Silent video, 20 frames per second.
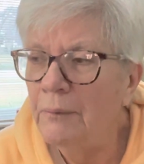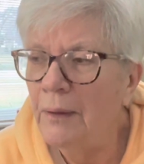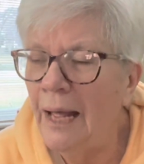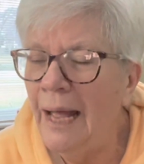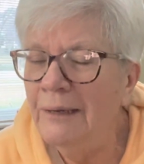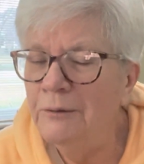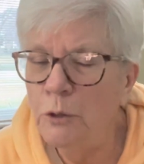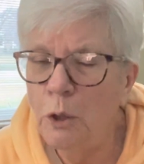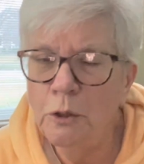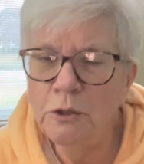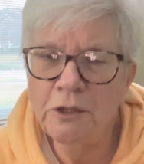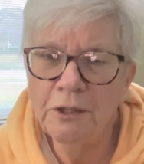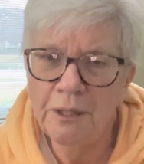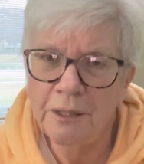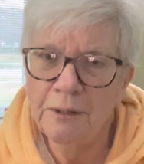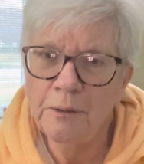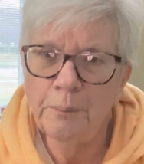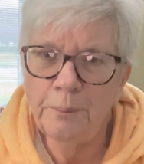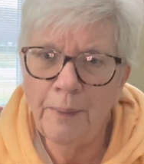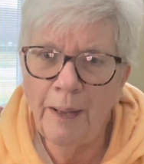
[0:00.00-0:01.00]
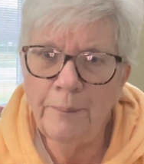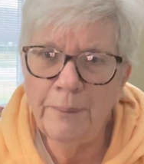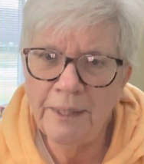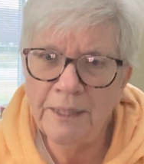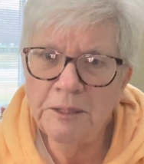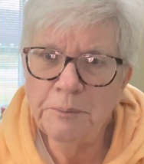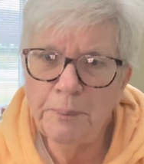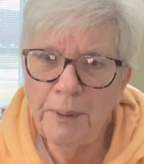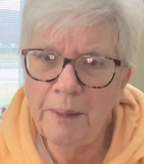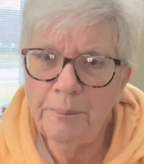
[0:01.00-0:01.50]
I told you that my
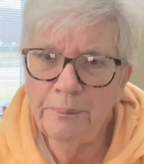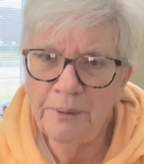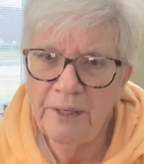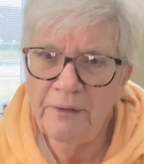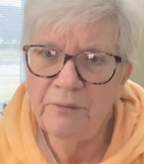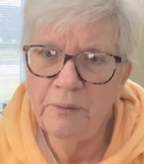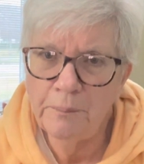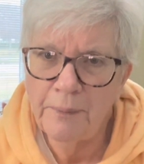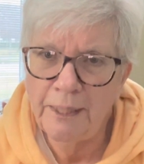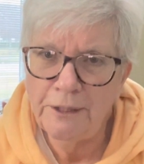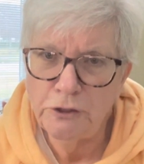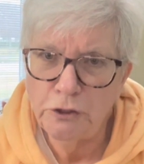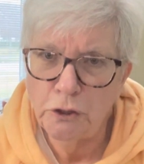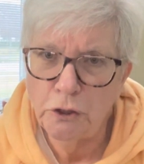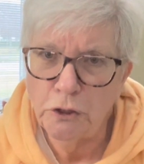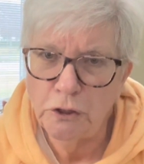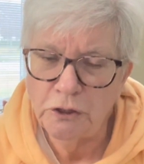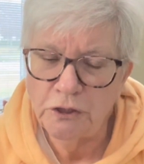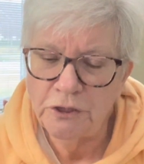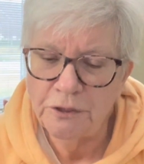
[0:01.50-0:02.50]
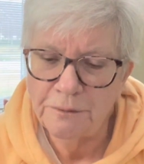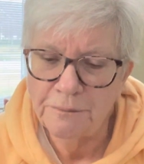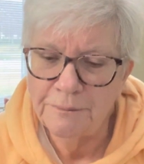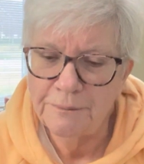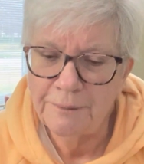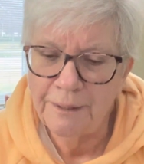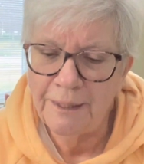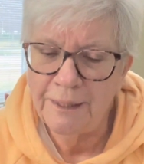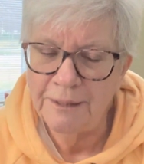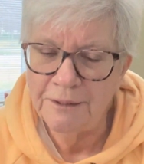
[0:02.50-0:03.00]
biggest pet peeve in my church
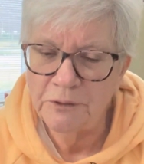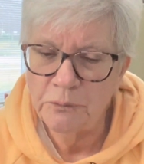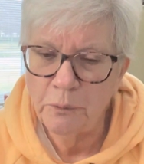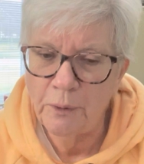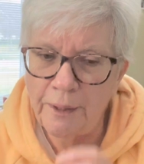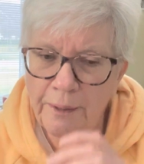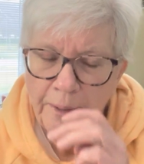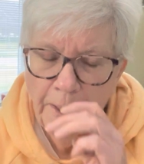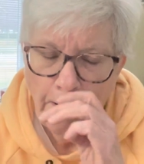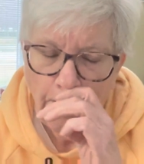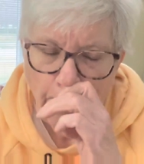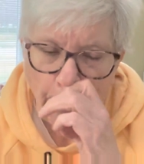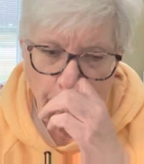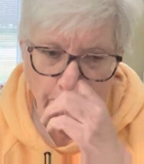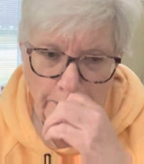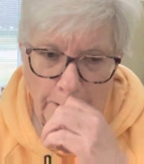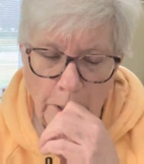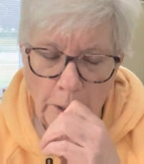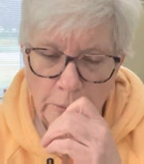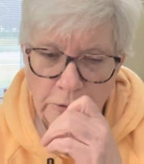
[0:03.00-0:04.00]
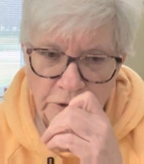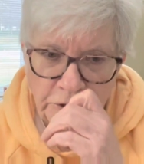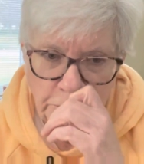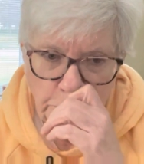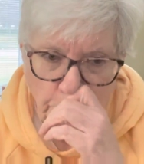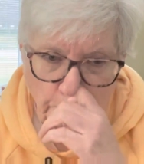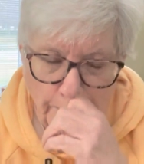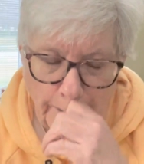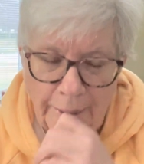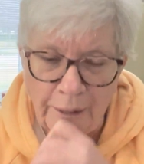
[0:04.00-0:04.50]
is when we go
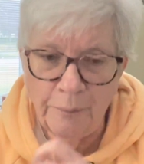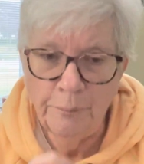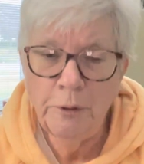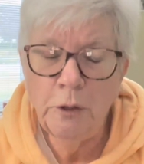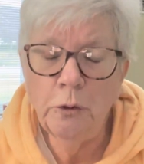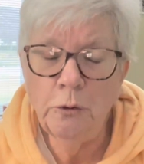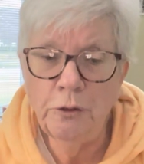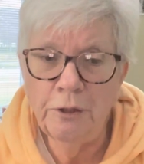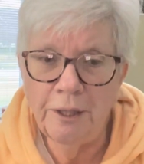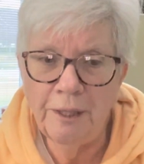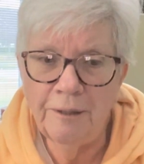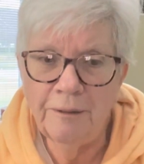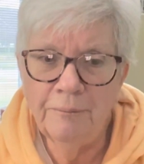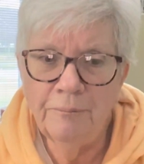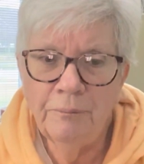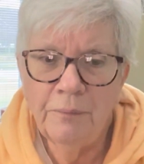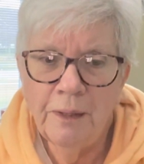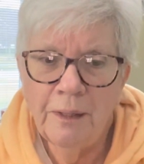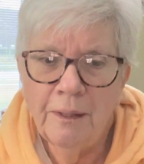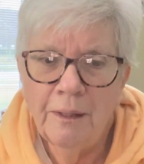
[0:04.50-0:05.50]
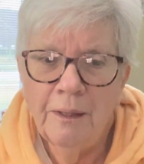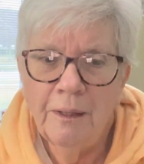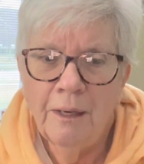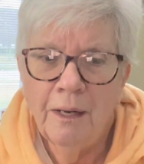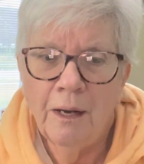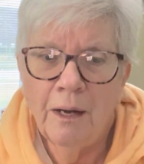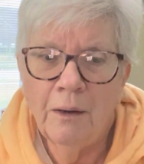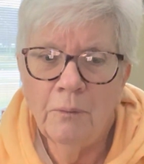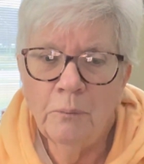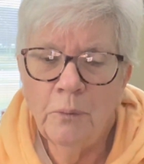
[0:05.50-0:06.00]
to communion,
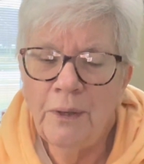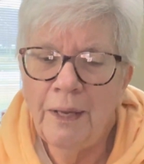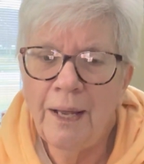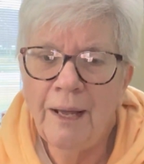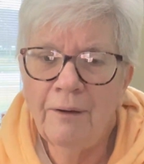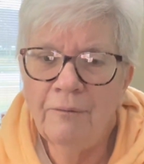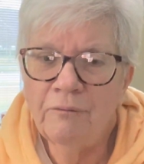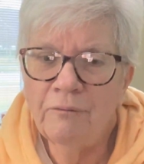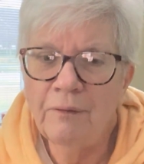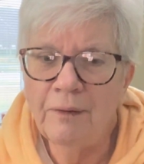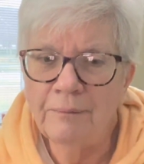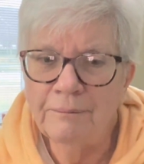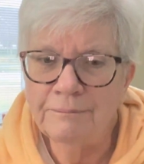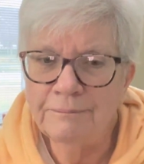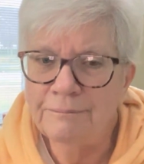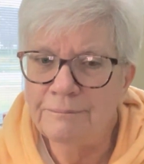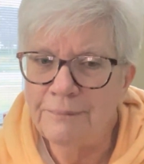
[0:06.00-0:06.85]
we have...